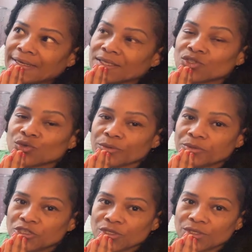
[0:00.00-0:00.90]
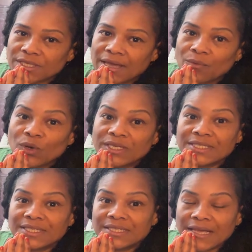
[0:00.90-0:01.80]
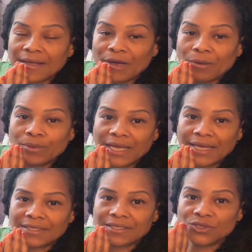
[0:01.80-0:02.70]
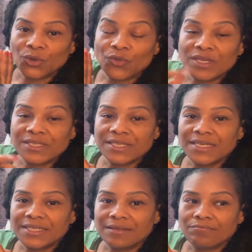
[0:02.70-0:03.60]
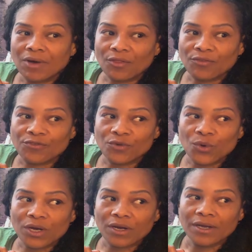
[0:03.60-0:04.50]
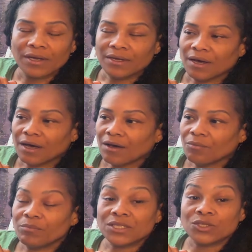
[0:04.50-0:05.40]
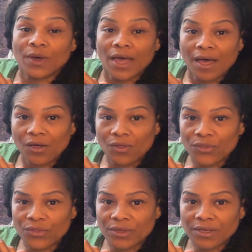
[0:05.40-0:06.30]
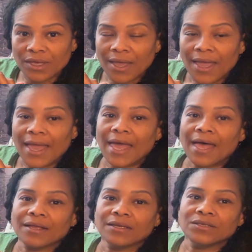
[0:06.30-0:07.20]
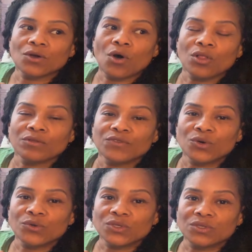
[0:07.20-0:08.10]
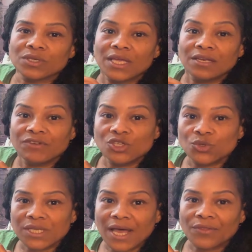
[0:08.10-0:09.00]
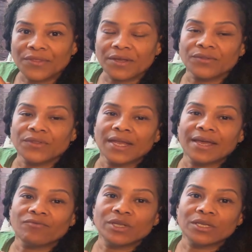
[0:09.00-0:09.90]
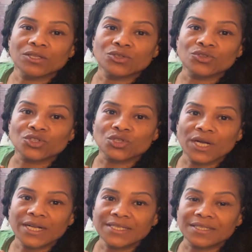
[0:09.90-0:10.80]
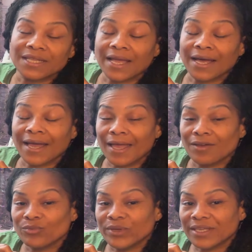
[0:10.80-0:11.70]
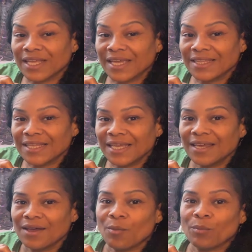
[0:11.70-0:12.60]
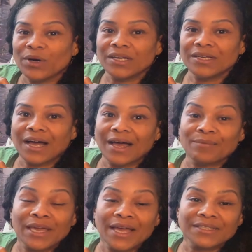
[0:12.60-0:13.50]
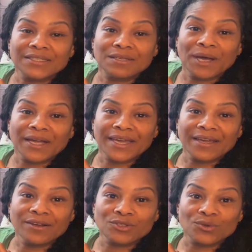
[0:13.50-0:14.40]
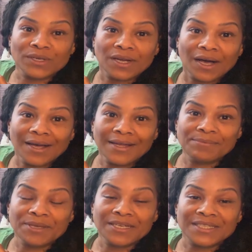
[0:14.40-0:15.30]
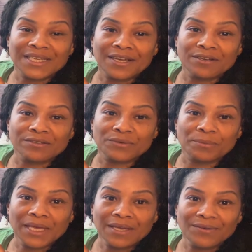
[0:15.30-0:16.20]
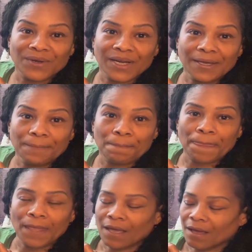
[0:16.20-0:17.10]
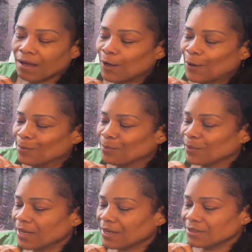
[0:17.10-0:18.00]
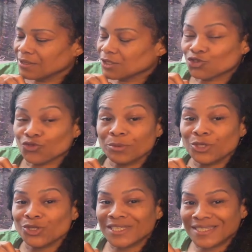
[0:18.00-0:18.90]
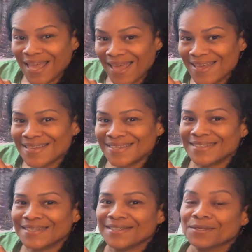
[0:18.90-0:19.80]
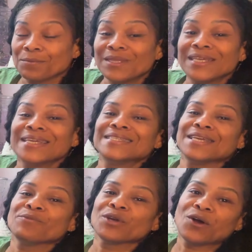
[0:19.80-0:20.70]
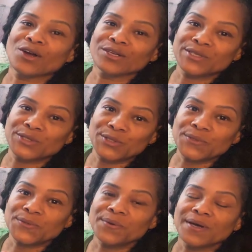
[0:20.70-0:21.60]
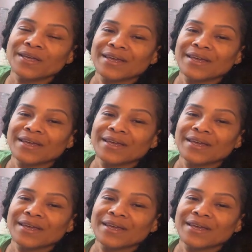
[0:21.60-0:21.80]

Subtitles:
the scriptures and what does it say about plants? This is the month for mental health and all of those individuals out there that have been a little stressed, like I have been lately. But I'm casting my cares on God because He cares for me, right? But the scripture says some things in regards to